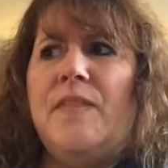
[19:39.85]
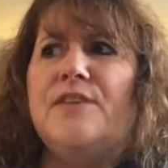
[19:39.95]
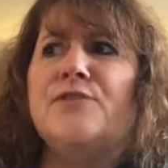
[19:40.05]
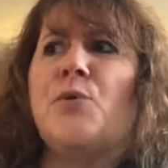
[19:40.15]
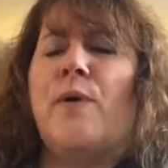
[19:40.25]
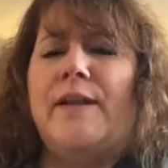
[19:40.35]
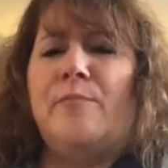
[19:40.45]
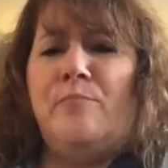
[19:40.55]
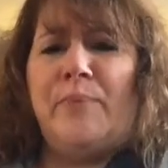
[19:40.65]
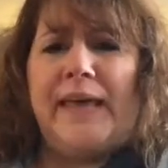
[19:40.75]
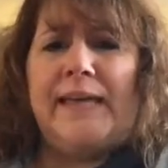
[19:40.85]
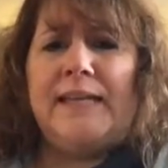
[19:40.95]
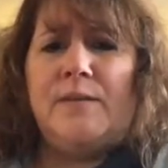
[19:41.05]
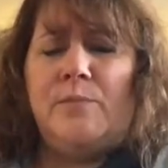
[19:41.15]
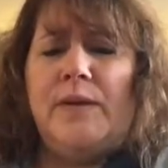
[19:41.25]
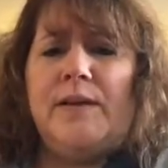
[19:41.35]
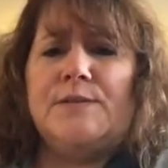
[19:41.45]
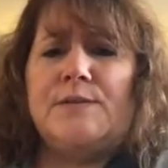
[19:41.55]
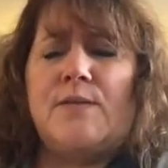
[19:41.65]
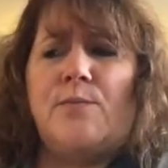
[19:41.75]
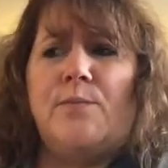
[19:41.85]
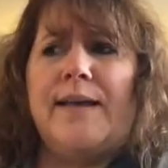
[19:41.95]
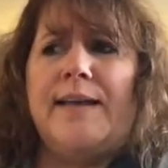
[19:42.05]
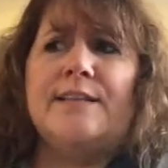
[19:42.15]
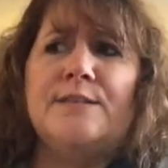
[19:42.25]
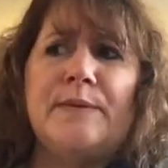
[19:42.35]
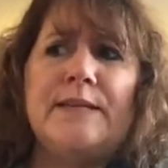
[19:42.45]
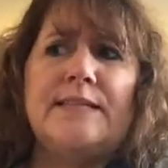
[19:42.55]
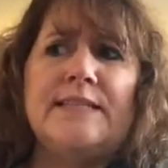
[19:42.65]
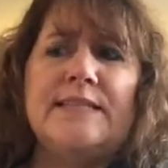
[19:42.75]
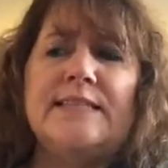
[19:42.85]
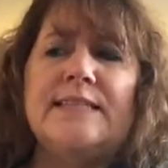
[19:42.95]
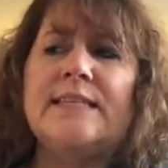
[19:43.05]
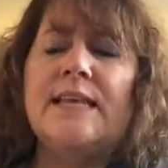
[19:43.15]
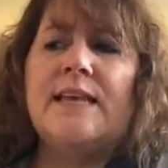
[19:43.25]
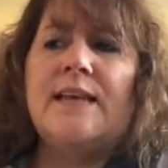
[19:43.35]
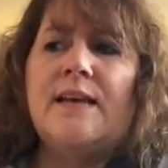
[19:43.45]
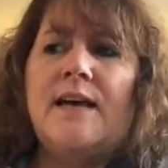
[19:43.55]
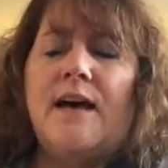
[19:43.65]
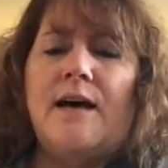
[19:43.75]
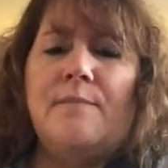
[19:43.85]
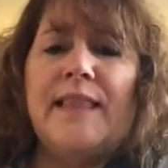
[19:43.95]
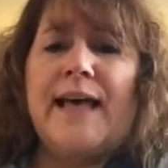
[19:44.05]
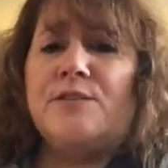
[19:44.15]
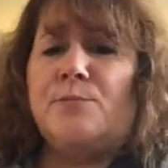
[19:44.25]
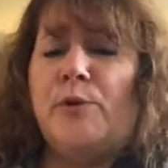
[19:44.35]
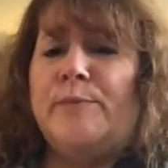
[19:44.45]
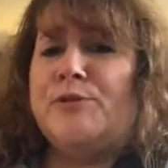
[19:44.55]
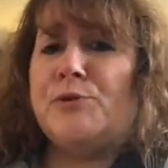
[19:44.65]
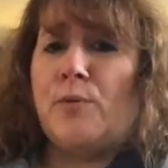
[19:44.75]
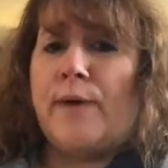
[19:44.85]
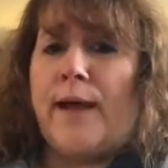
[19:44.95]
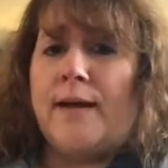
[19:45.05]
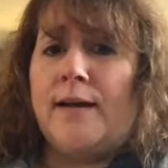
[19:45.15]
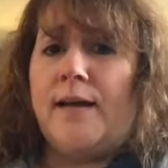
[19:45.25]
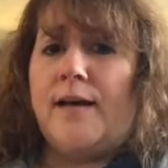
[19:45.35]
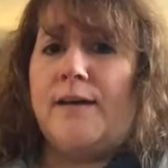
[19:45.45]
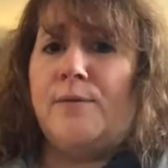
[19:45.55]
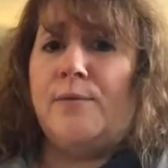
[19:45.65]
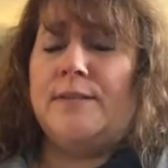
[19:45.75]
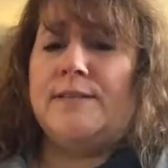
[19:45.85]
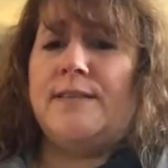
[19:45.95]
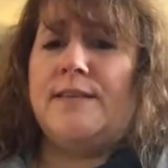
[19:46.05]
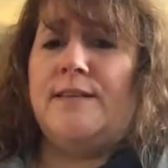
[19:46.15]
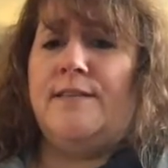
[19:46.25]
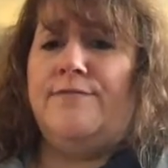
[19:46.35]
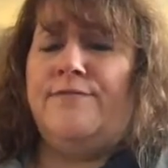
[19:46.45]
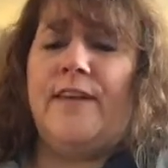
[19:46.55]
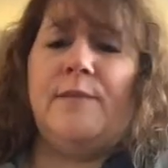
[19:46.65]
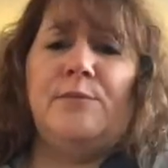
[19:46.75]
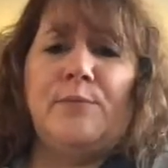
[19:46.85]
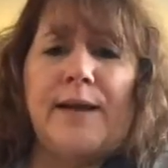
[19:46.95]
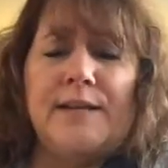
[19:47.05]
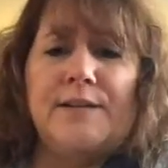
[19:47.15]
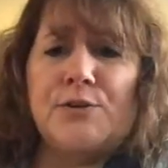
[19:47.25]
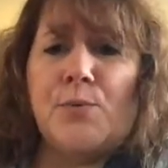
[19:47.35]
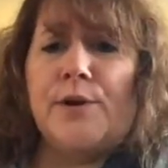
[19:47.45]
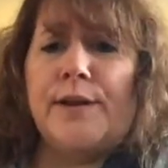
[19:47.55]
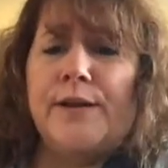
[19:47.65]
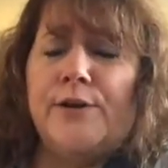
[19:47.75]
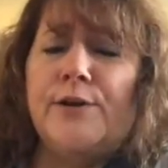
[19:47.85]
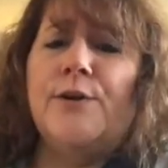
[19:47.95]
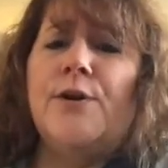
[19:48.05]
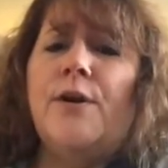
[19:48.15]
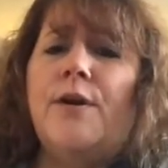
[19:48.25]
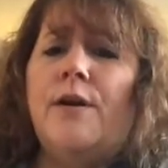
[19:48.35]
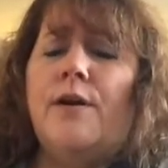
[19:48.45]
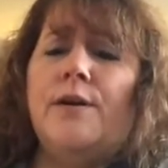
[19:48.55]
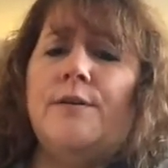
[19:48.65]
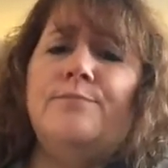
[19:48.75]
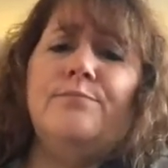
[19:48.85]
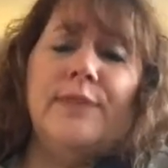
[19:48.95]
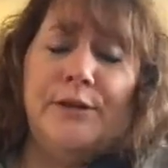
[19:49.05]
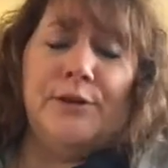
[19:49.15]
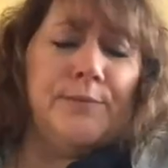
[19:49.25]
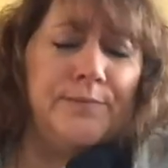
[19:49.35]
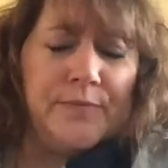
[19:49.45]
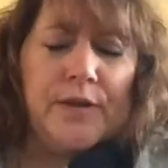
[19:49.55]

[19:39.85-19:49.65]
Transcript: There's quite a bit because my husband's last deployment to Iraq, I was the family readiness coordinator or leader.